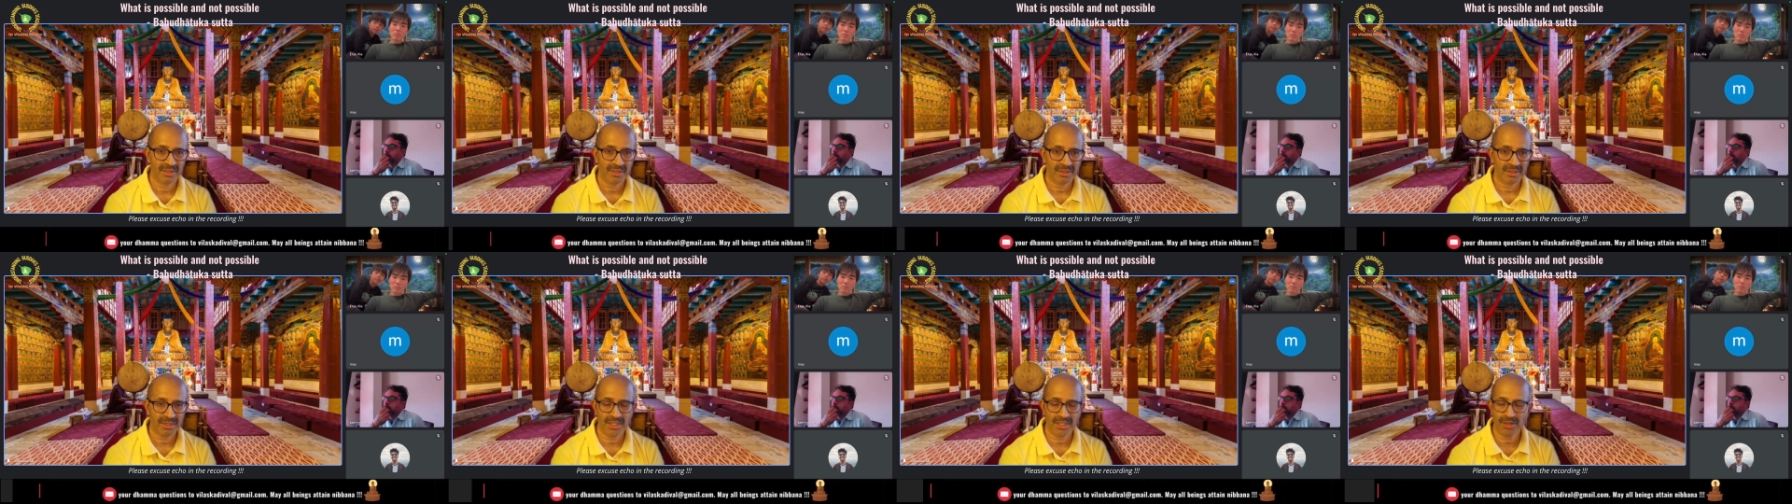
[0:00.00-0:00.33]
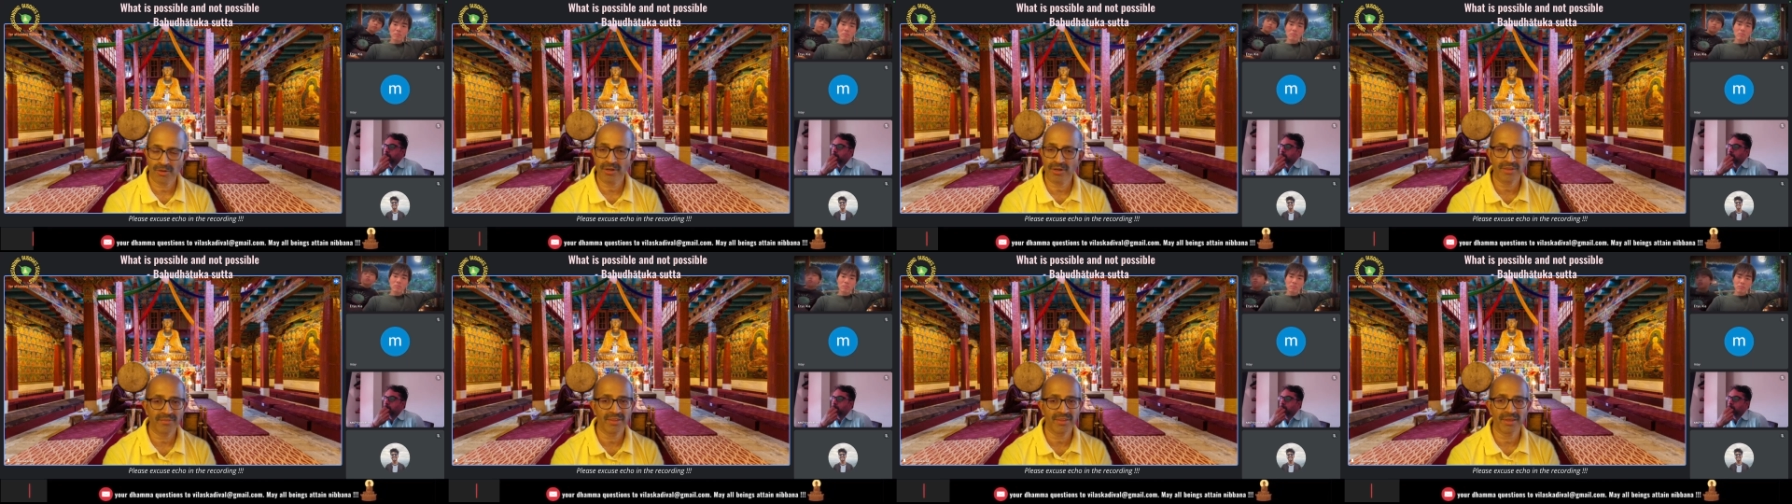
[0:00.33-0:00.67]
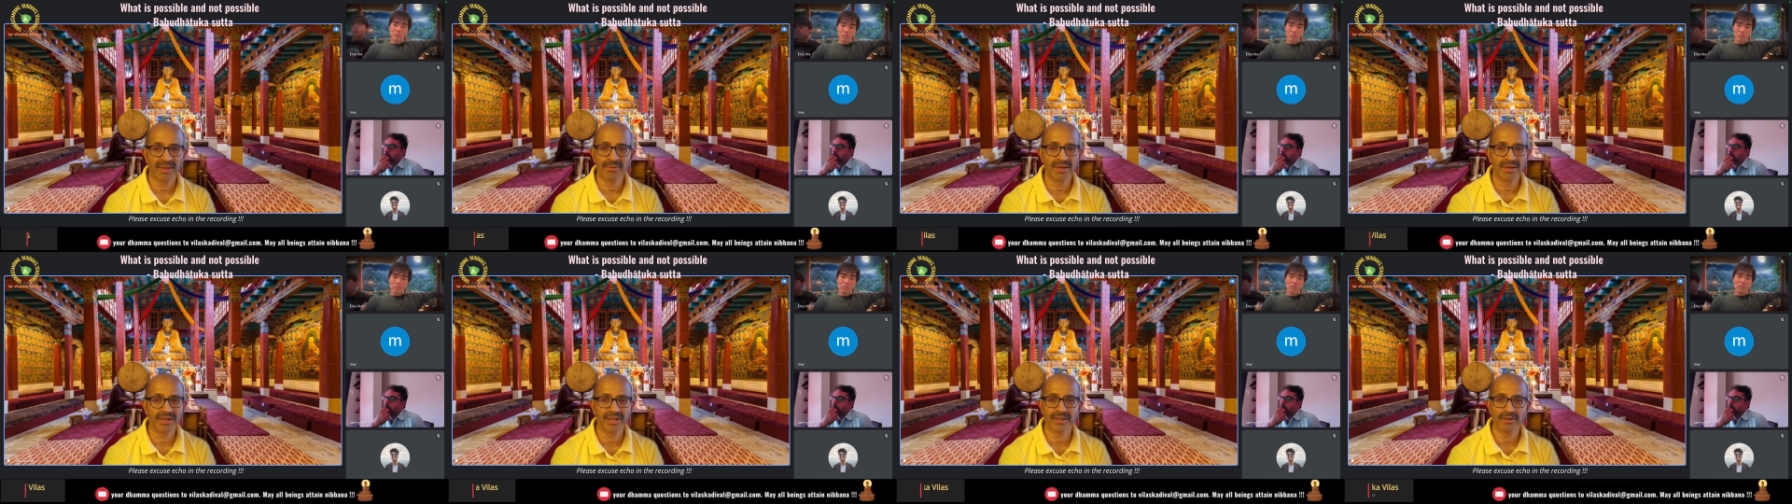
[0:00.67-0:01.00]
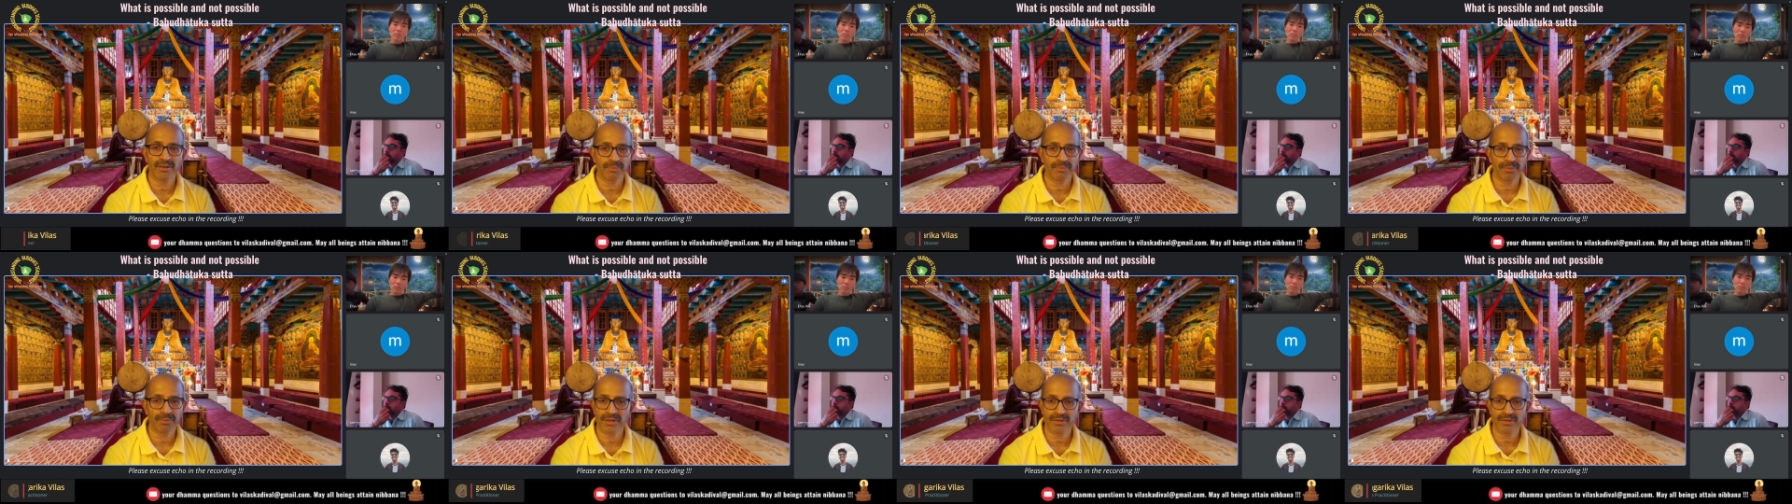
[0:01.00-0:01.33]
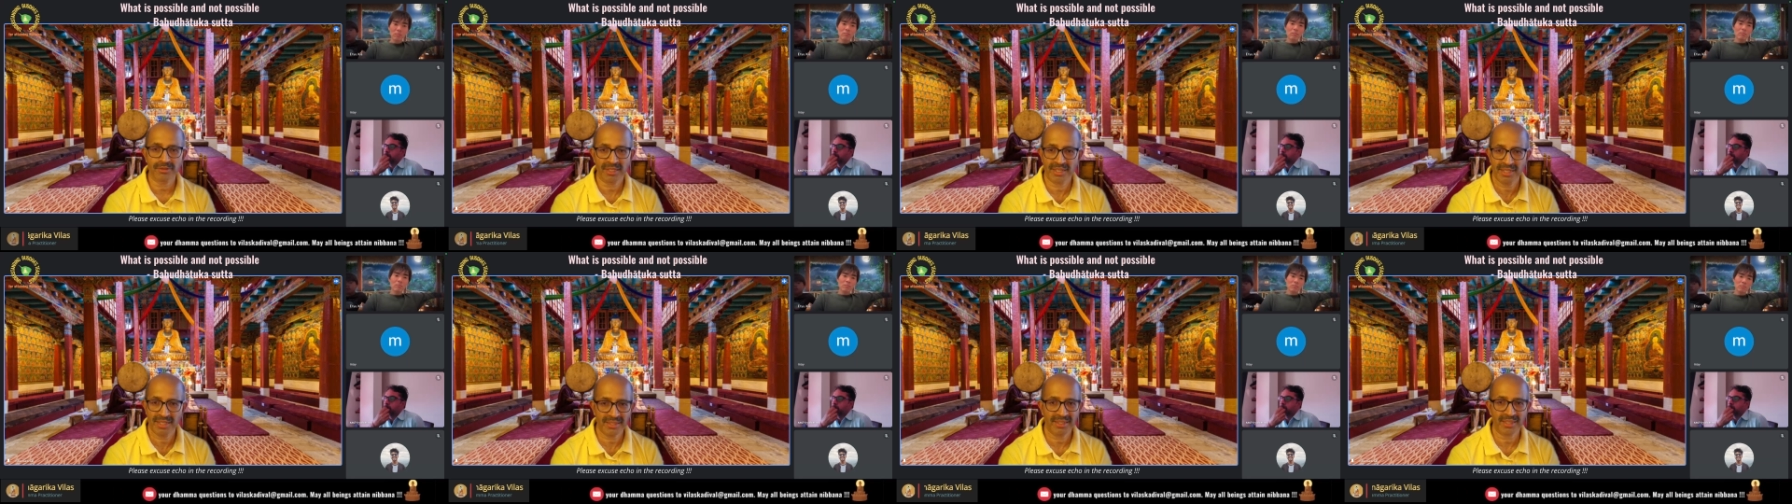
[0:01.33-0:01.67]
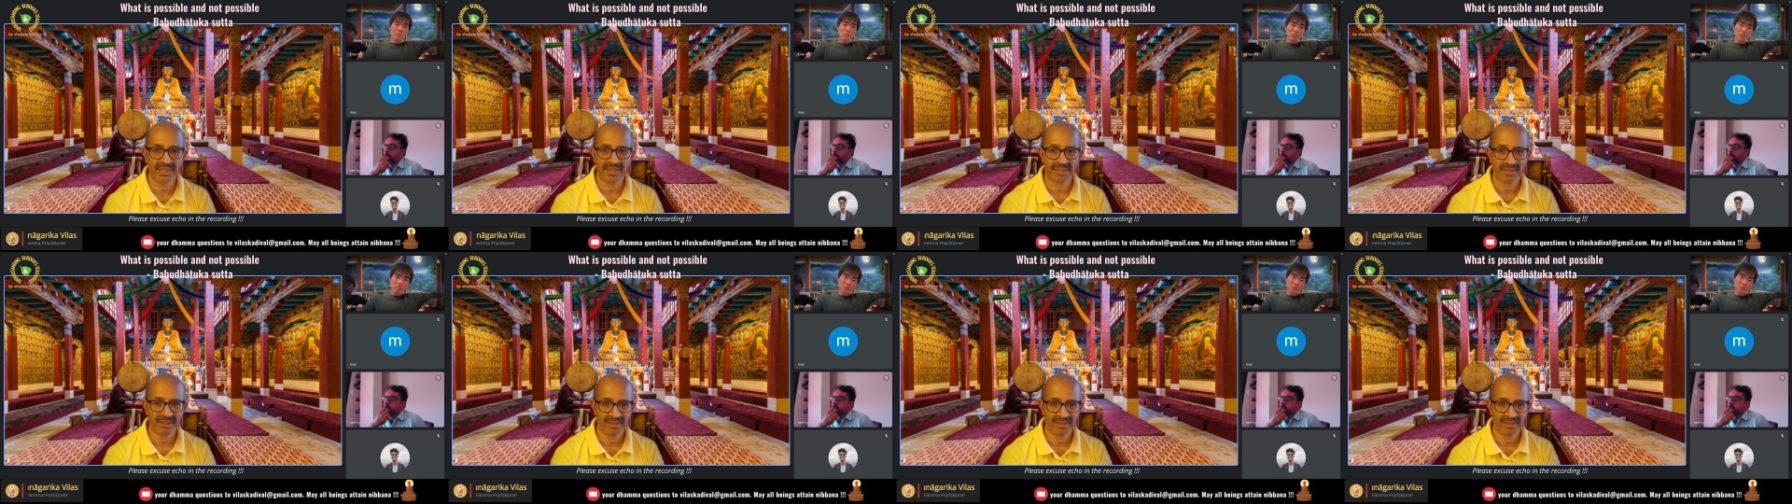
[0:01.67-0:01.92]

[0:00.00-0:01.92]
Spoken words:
They don't have the ability to produce anything.